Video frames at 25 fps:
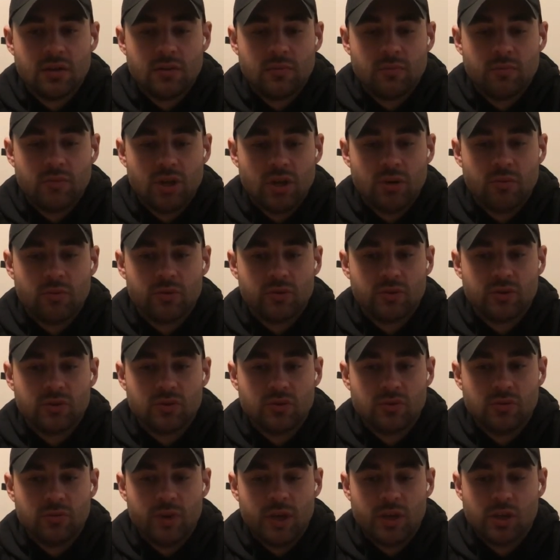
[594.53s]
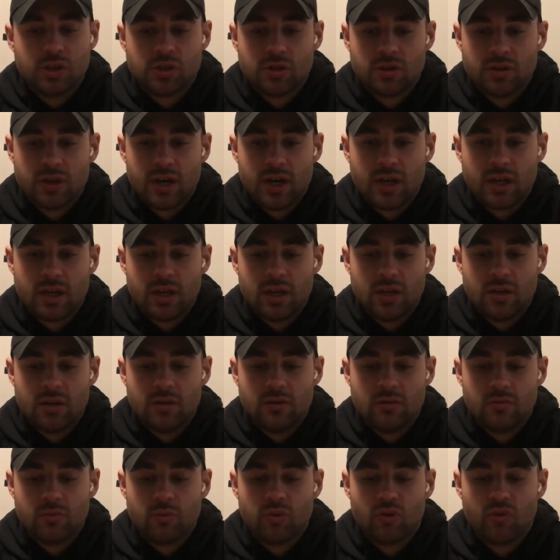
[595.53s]
be able to make sure that I
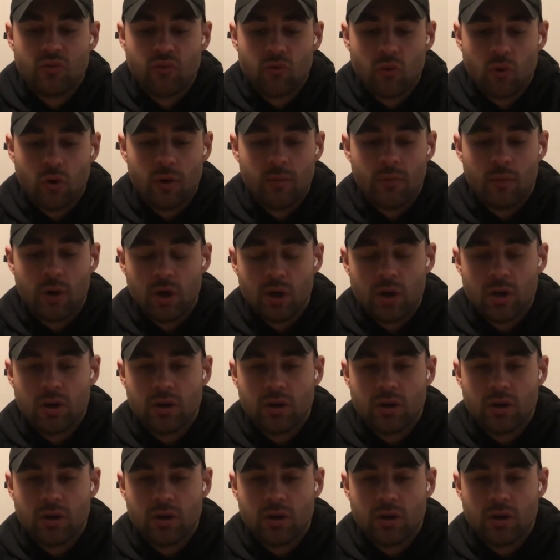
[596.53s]
can perform